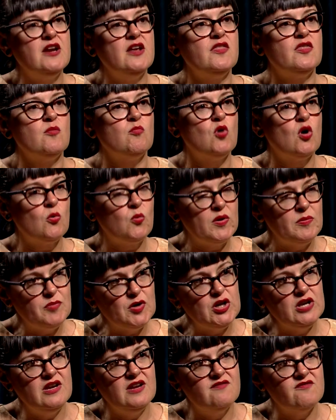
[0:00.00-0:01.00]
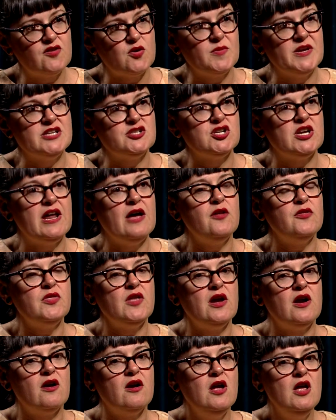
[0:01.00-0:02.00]
it, the more we put information out
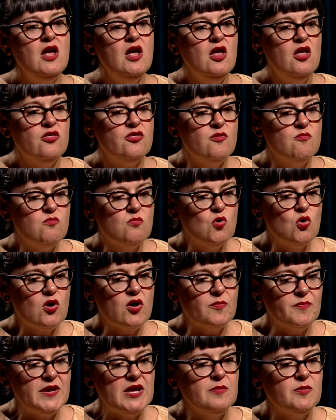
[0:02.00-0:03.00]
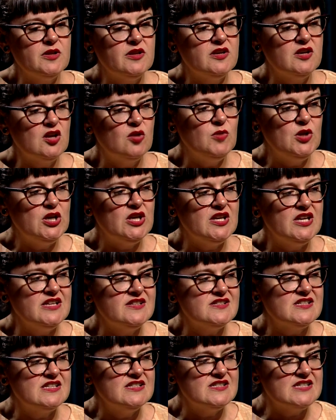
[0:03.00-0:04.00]
there, the more people in
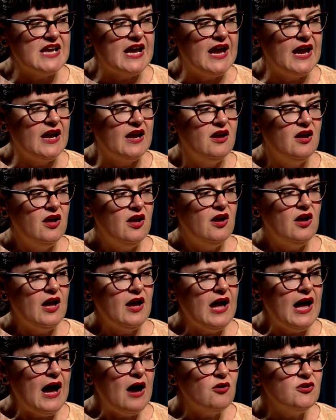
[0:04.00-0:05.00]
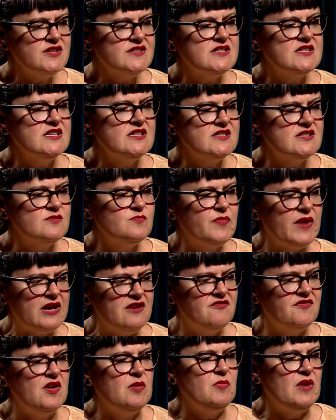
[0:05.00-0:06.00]
communities can say, how does this
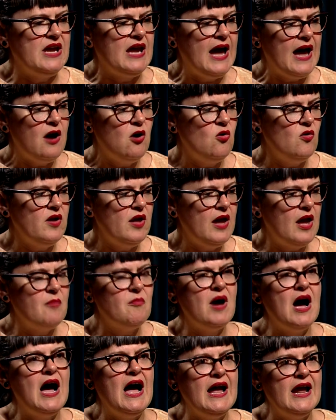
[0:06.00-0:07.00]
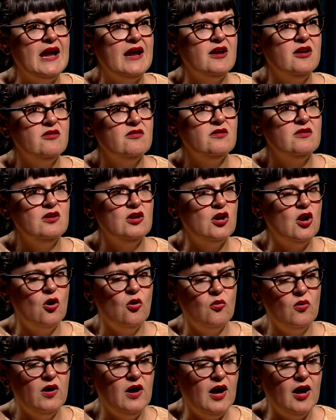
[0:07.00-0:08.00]
benefit me? How am I, you
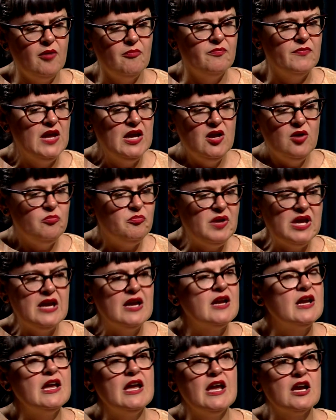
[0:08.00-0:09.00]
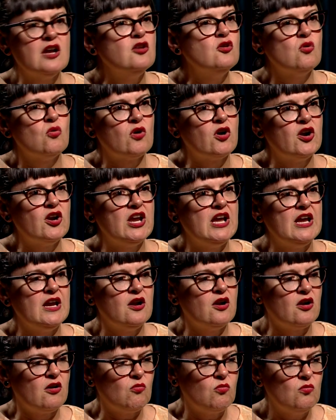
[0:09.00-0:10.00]
know, being ignored
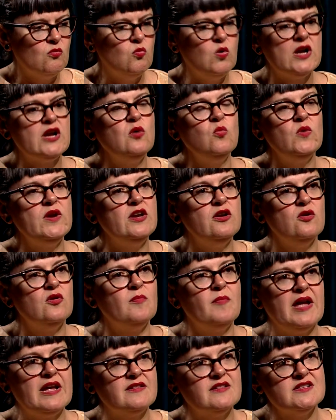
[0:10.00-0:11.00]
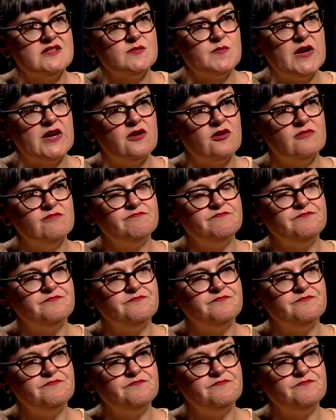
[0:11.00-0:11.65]
here? What can we do to make this better?